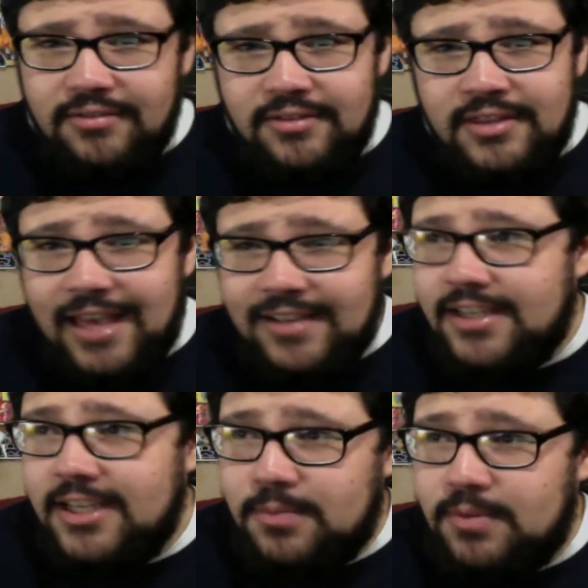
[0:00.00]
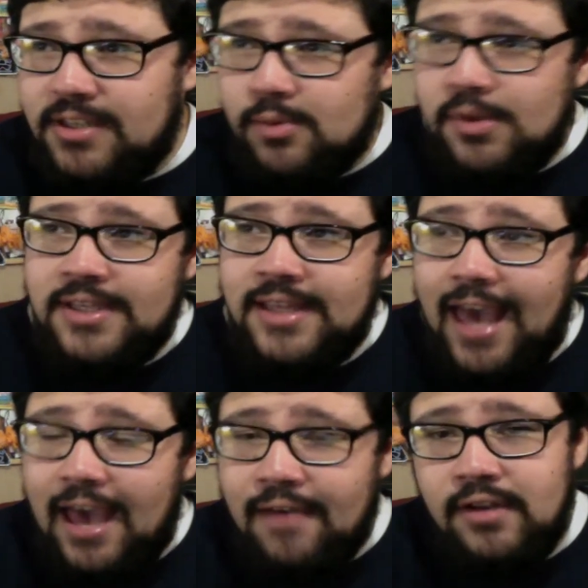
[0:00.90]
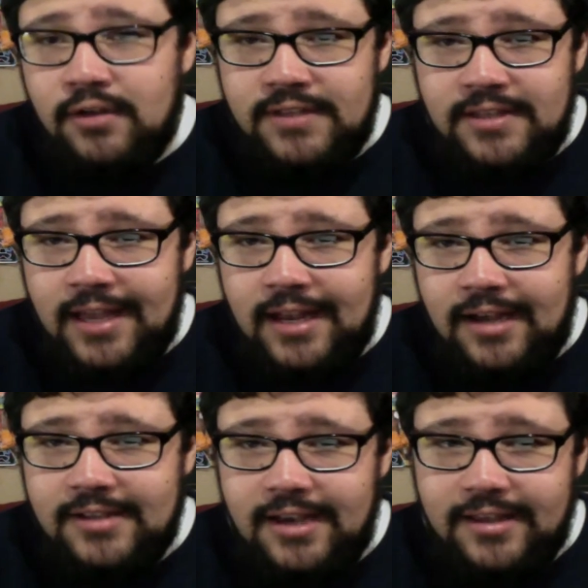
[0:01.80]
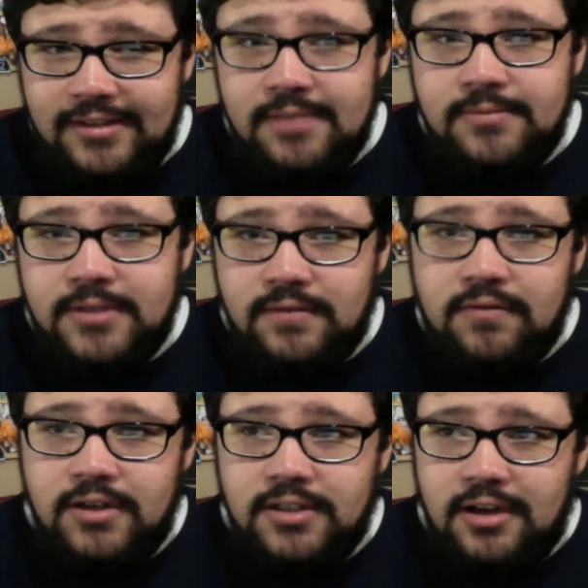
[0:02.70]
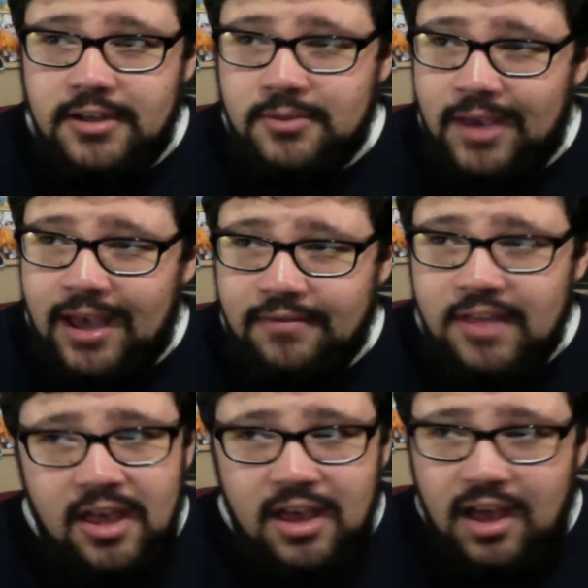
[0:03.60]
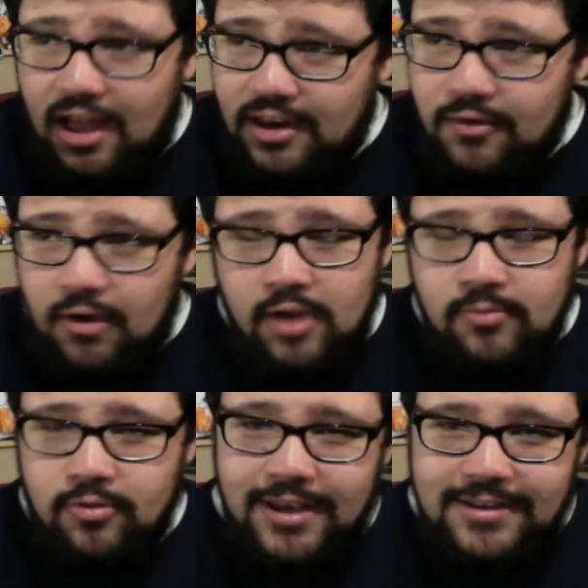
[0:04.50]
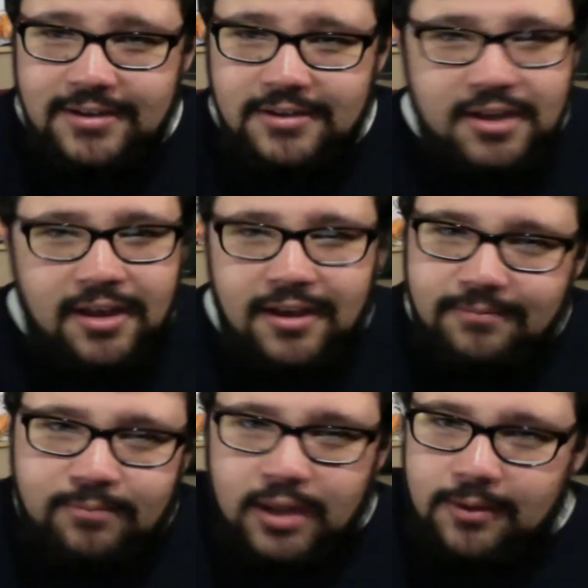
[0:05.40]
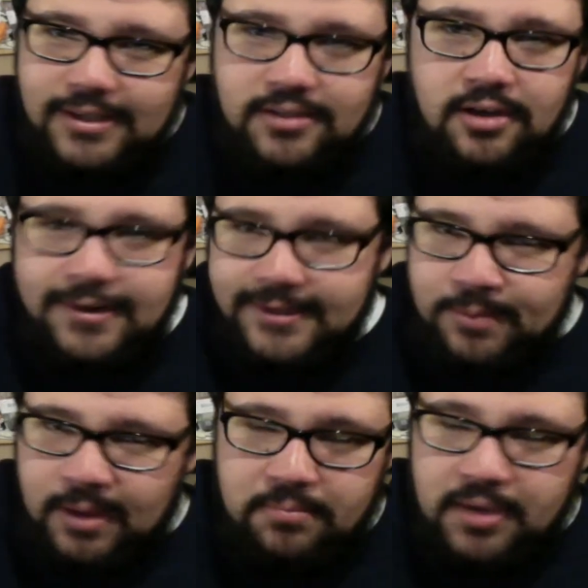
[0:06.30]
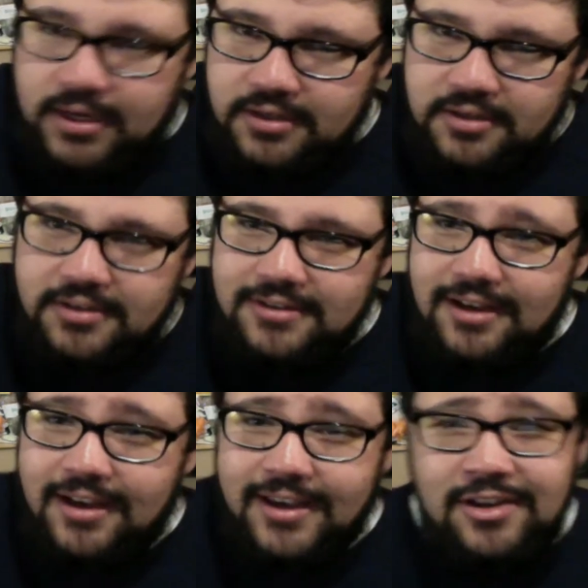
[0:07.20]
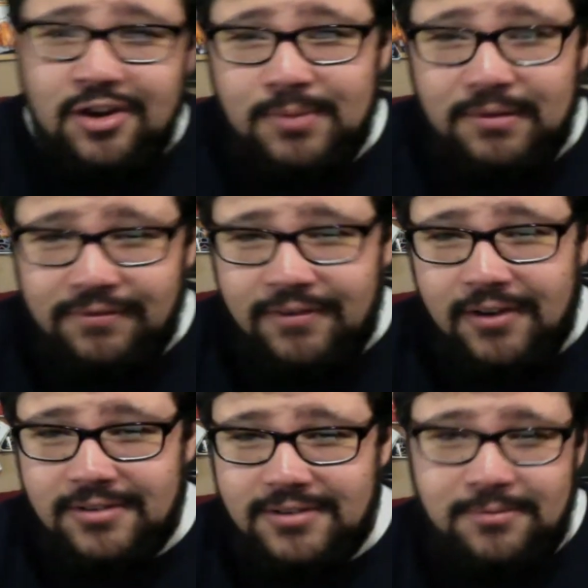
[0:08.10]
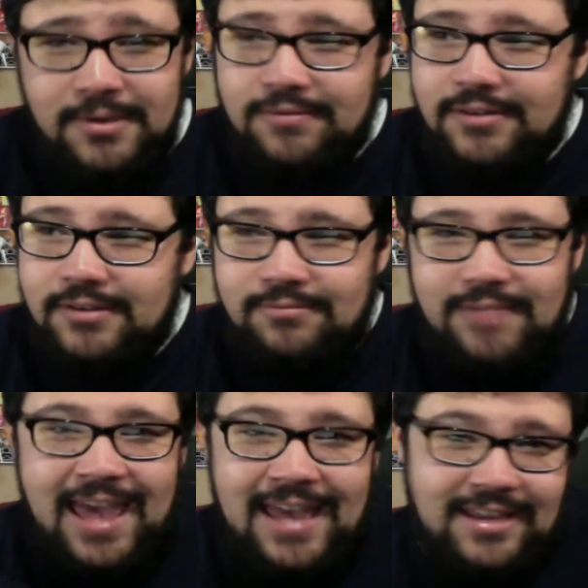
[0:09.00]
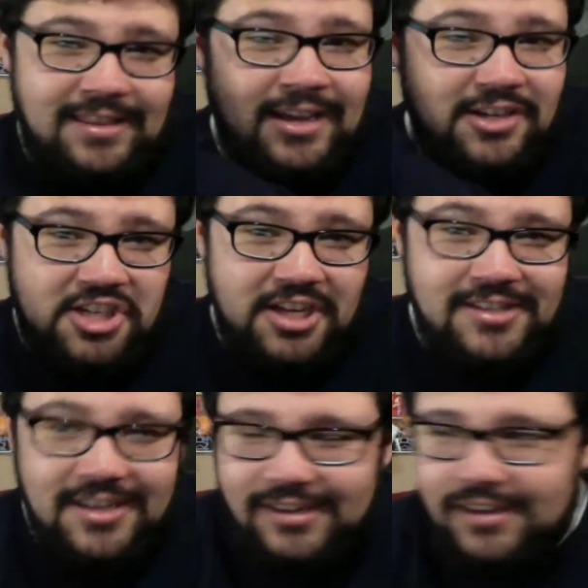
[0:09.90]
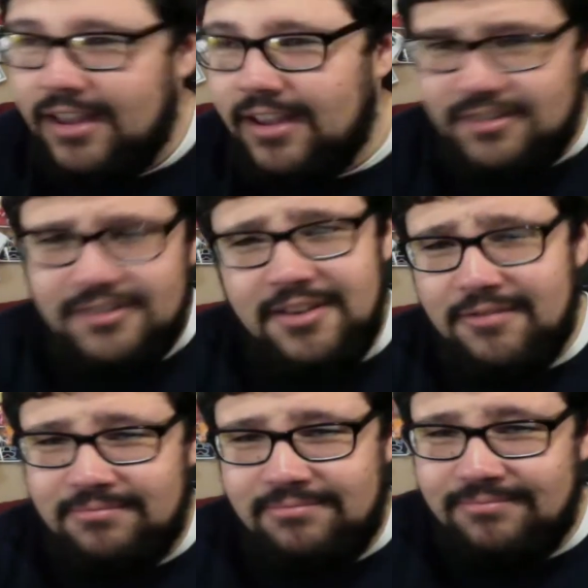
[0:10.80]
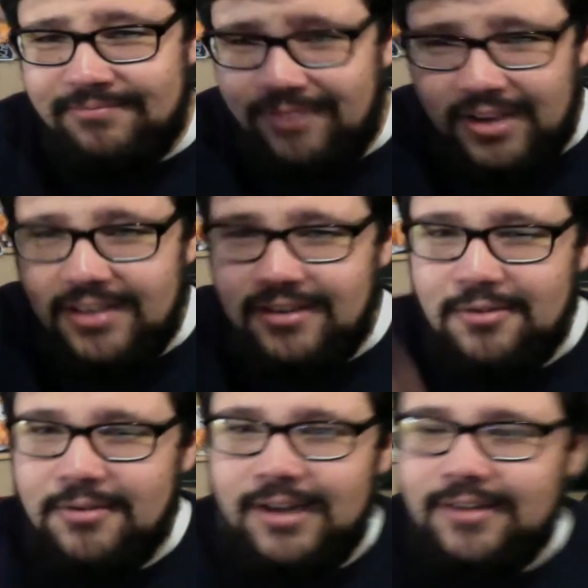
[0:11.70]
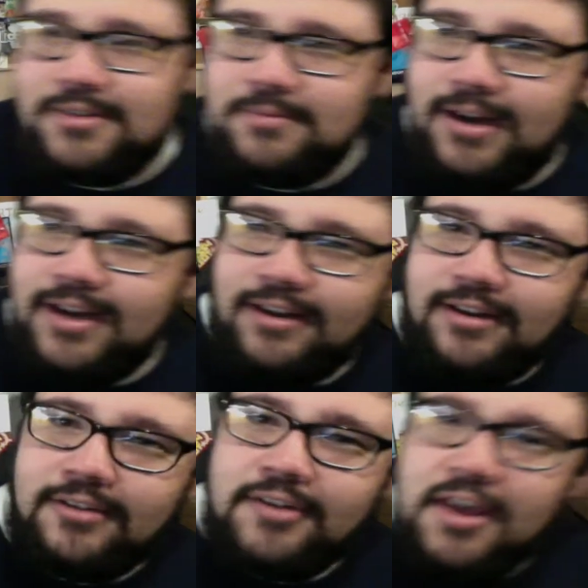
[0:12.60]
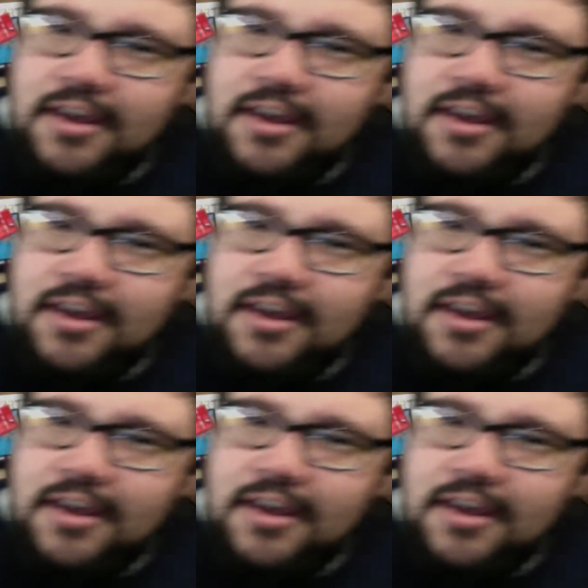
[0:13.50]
they seem to be squeezing the ever loving daylight out of that Simpsons franchise. We have a new Homer 8 inch, by the way, don't expect pictures because I cannot be fucked to even edit that shit in. Just go fucking Google it or something. I don't know.